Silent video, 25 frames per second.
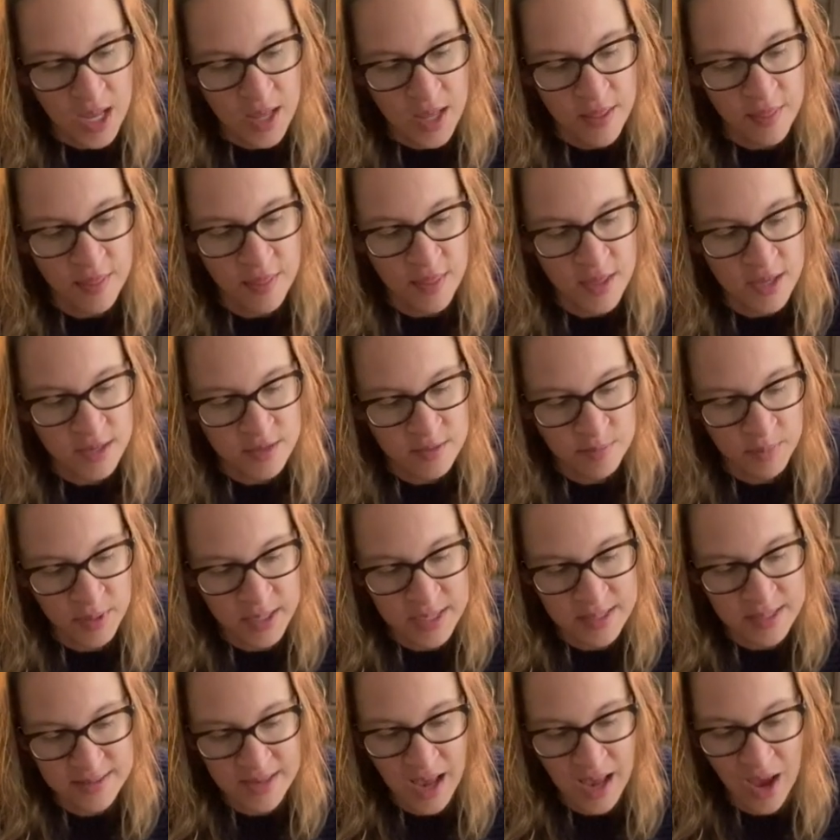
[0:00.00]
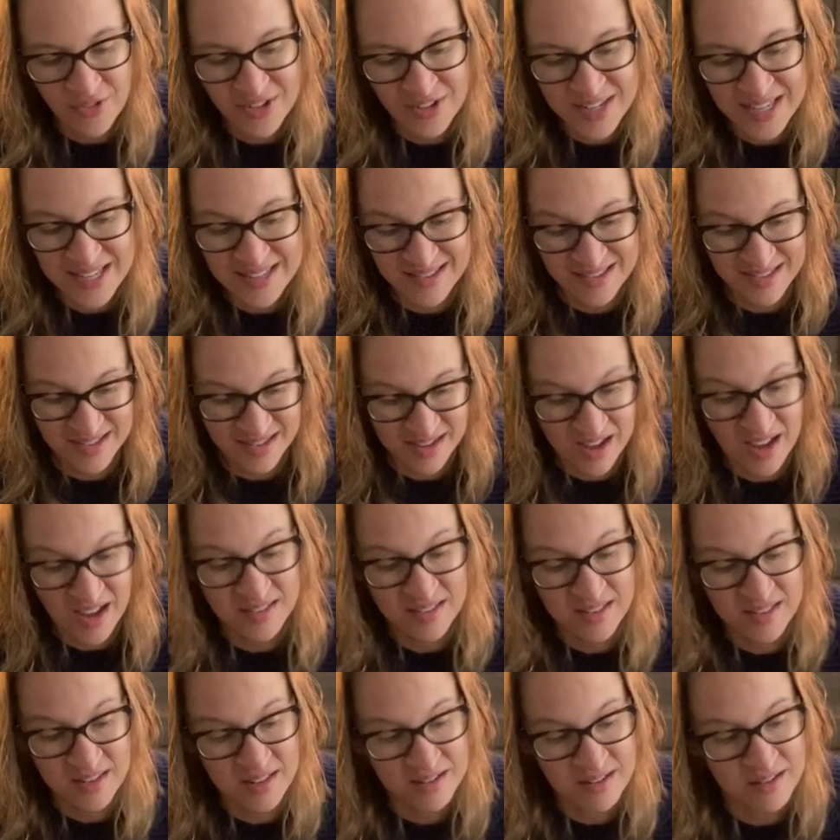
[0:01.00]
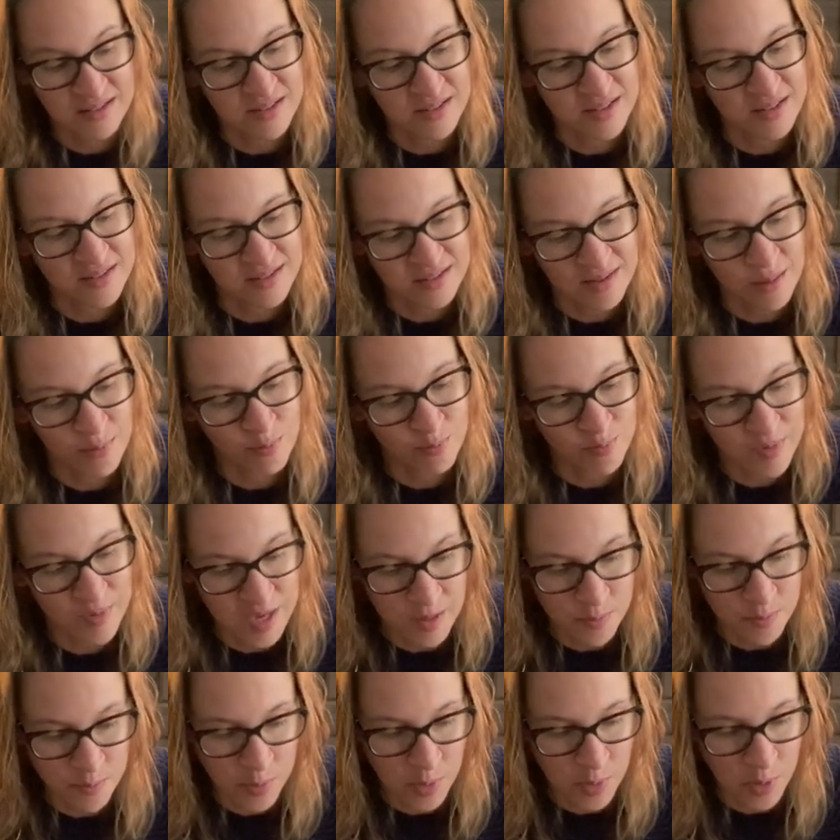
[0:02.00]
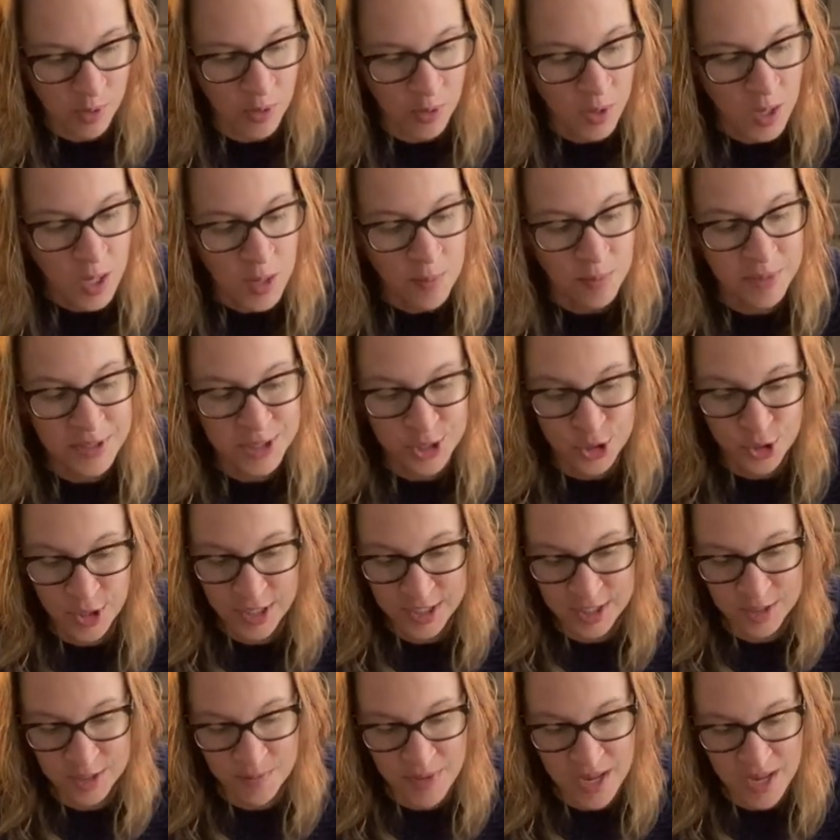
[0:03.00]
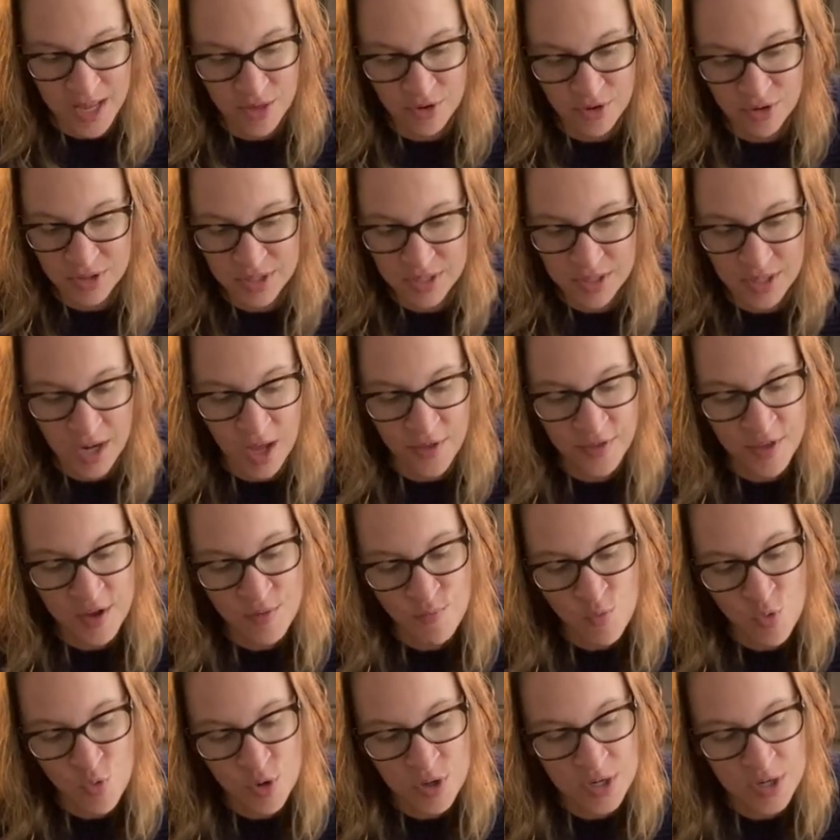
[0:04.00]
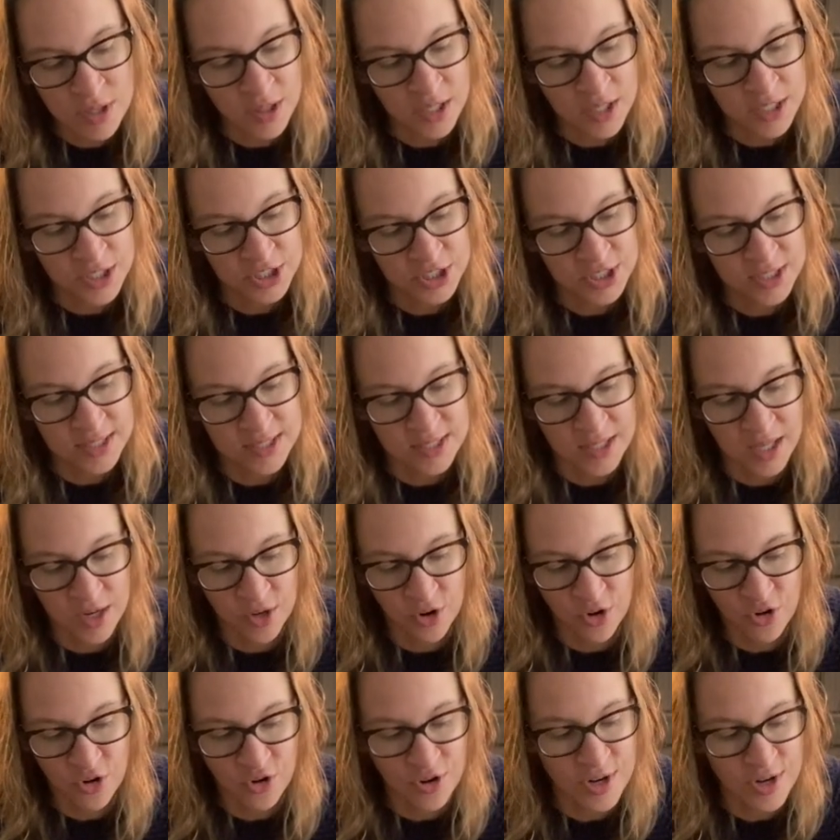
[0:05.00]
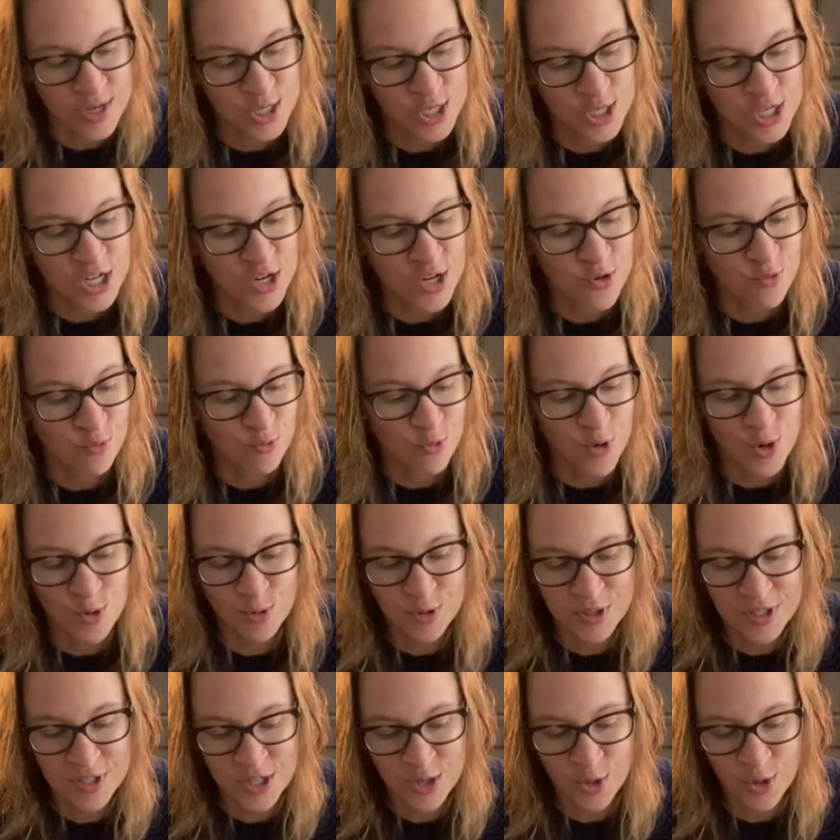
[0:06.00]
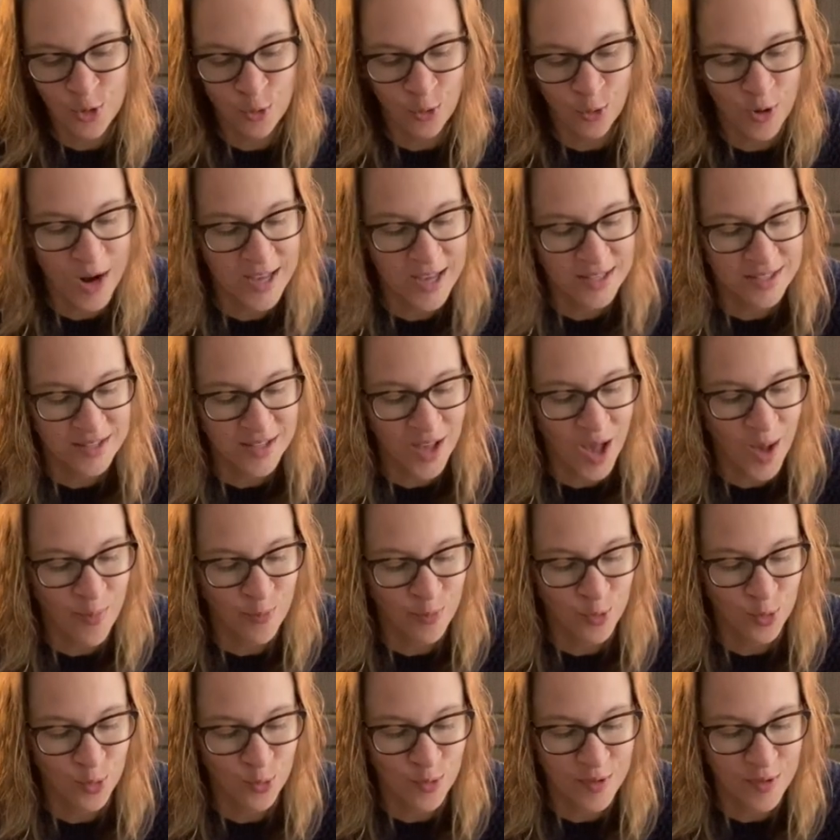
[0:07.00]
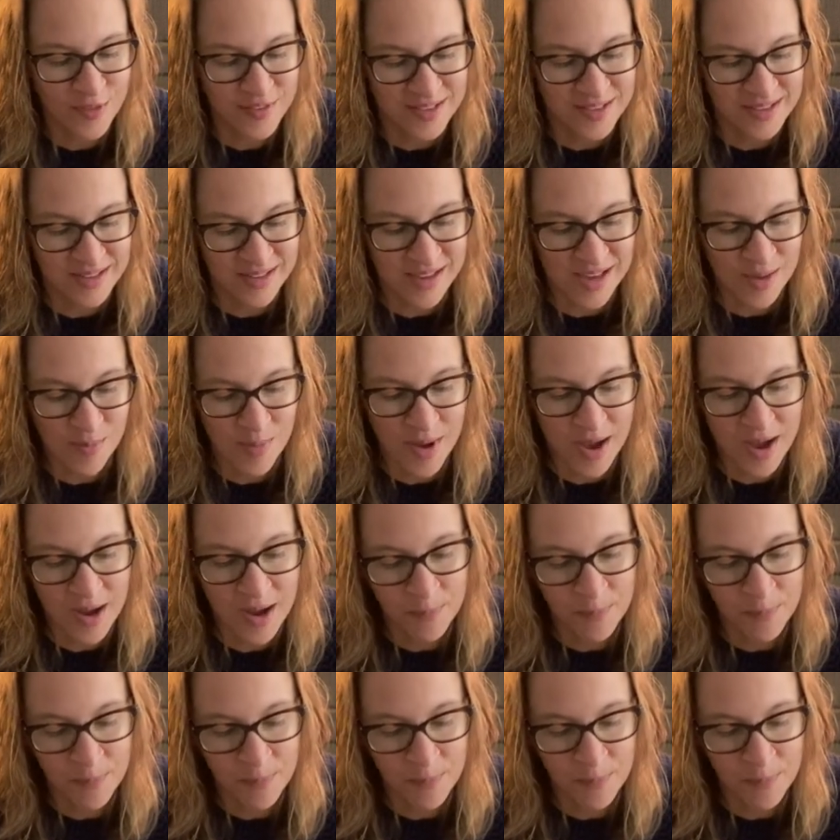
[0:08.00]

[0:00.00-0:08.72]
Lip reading: This might sound disgusting to some people, but trust me, there's nothing more delicious than crunchy roasted grasshopper with tsima.